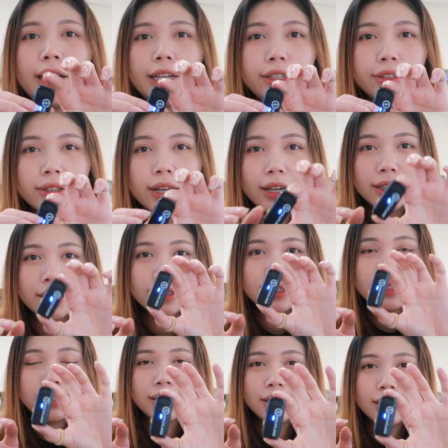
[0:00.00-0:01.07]
you guys can
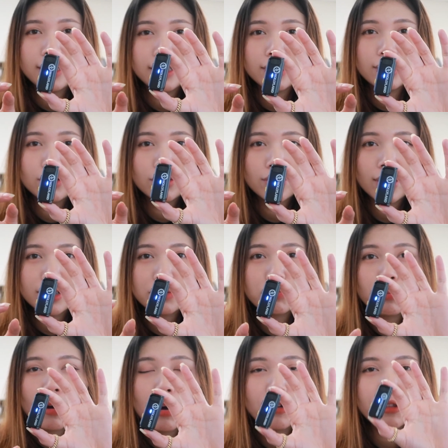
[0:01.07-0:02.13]
see this is quite
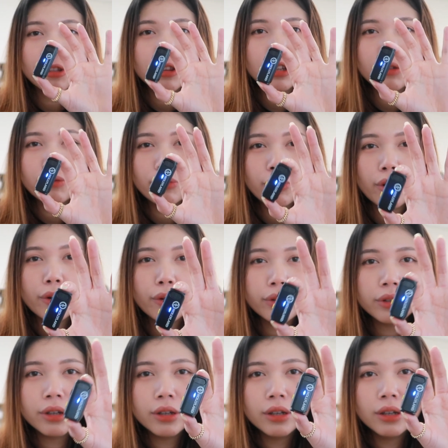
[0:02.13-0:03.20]
small. The Rode